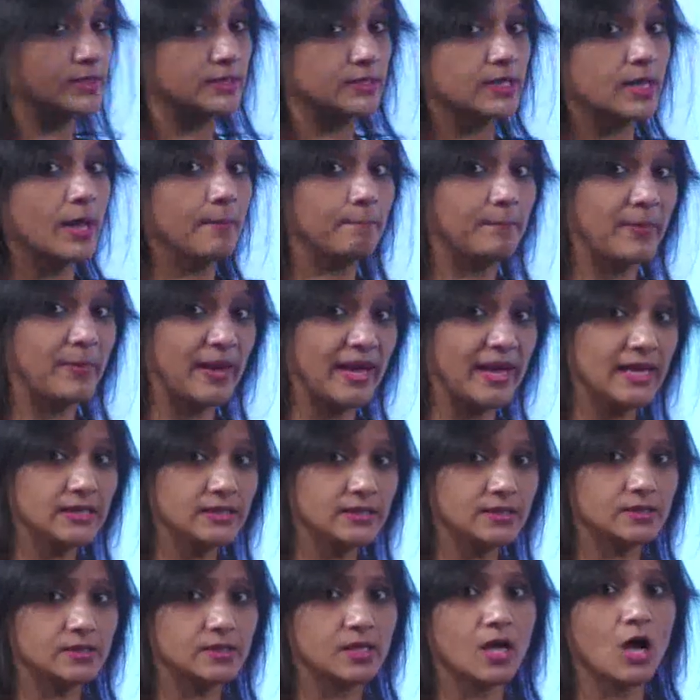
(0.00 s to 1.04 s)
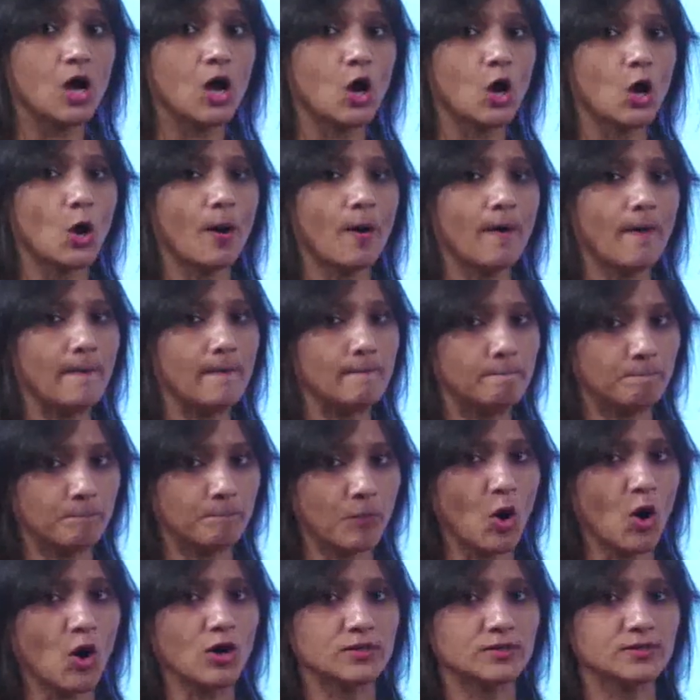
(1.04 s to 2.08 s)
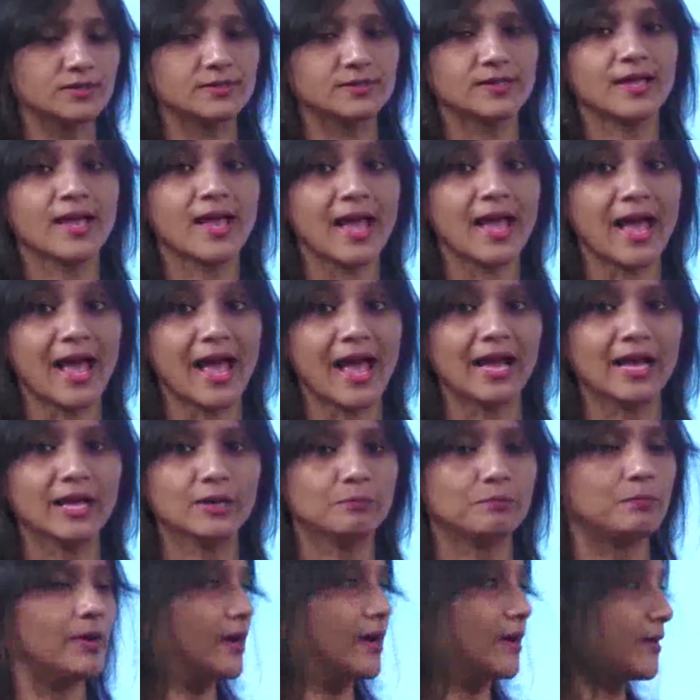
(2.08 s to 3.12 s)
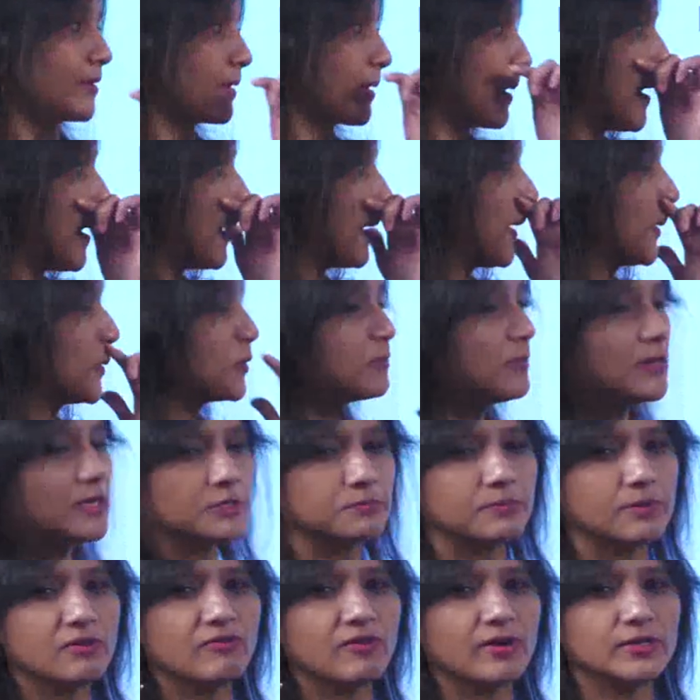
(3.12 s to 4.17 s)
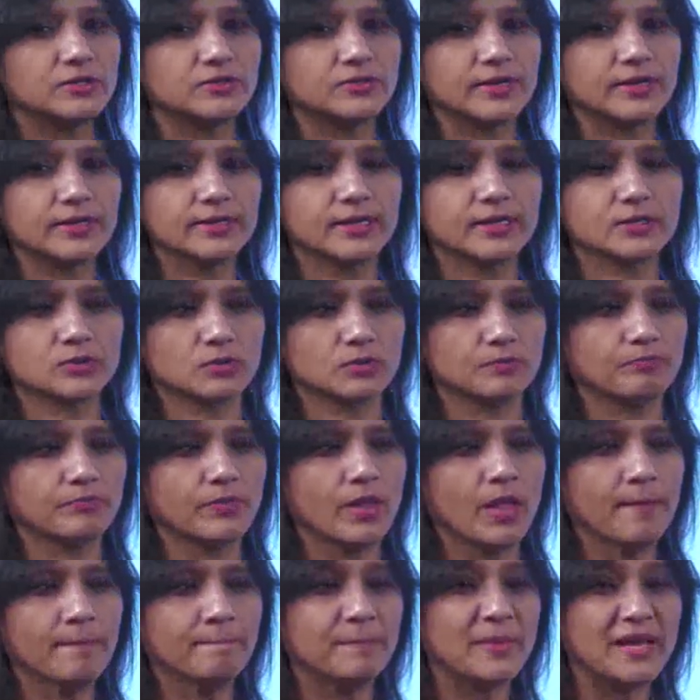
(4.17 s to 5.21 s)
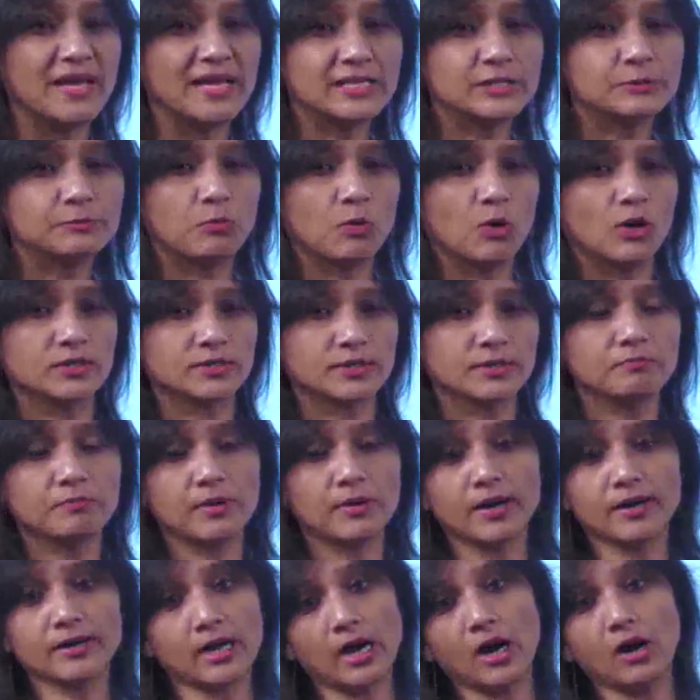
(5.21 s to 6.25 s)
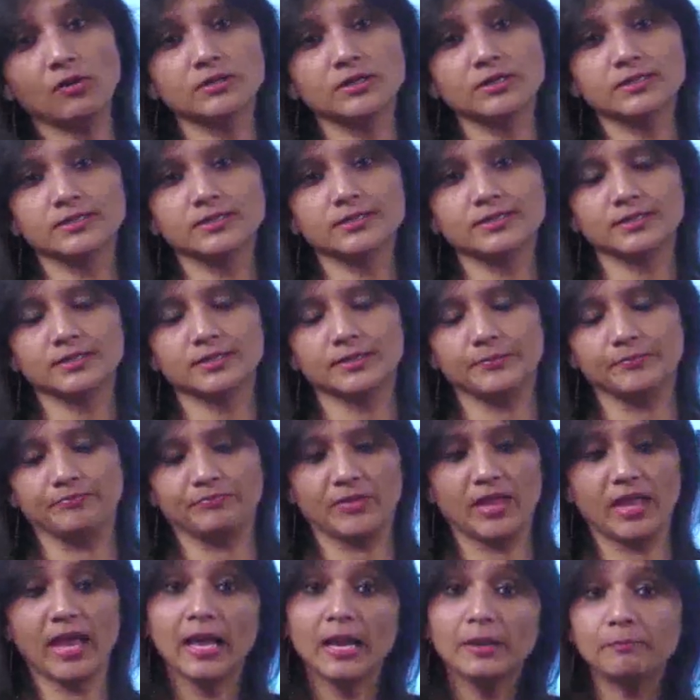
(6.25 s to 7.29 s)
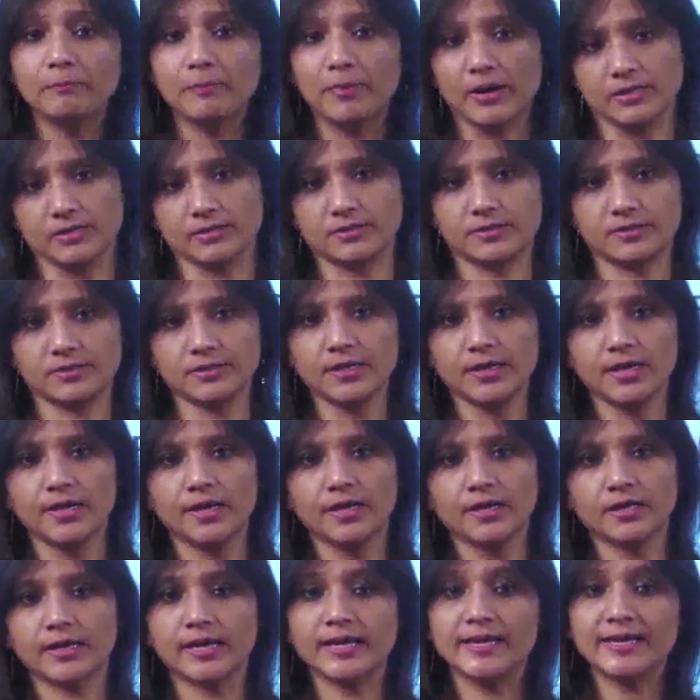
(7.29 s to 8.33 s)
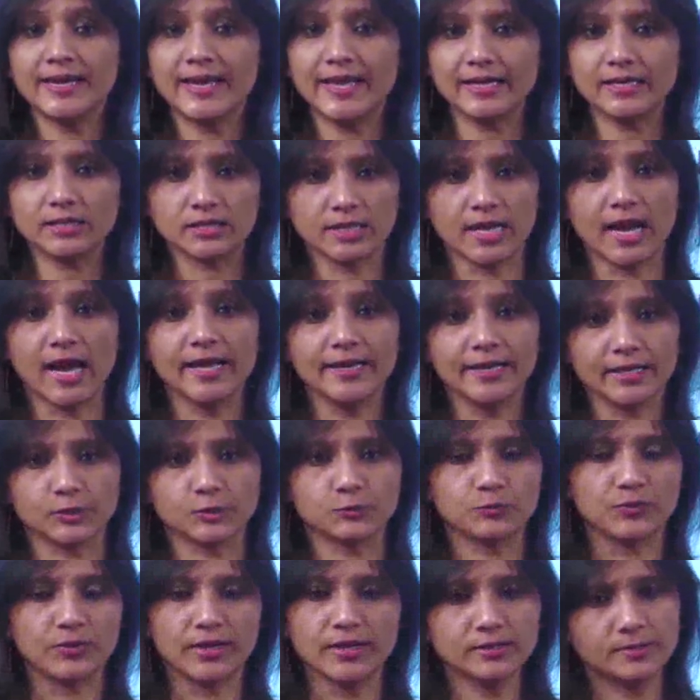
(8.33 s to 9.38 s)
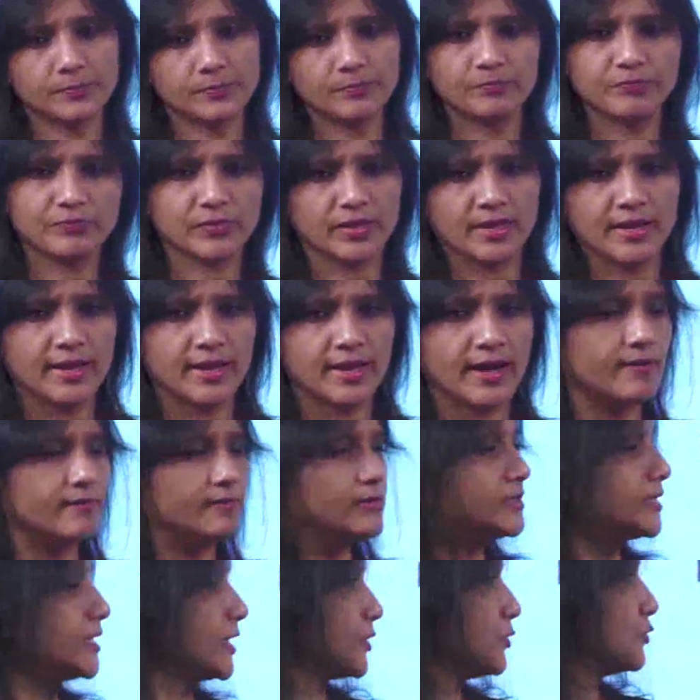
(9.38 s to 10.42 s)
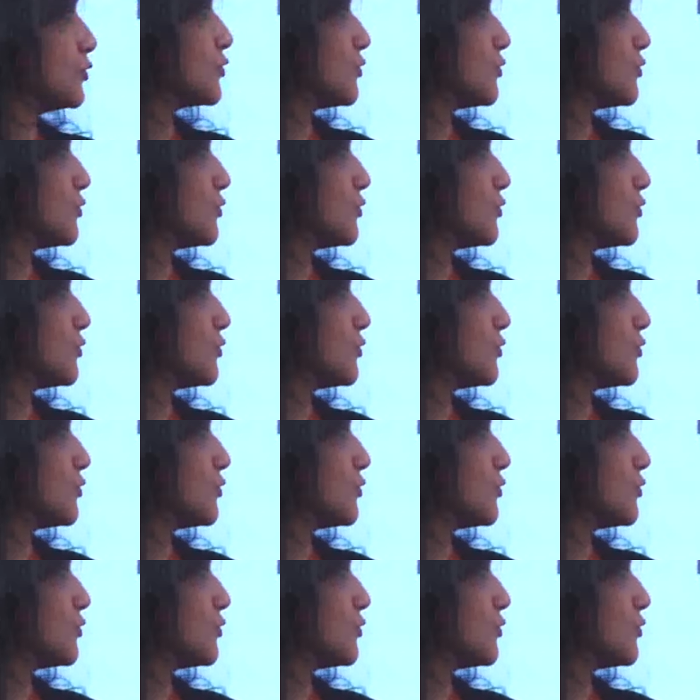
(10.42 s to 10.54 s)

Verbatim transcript: it is pace, pause and par. Now, you must be wondering that pace, pause and par. how does it help us connect and express? I will take you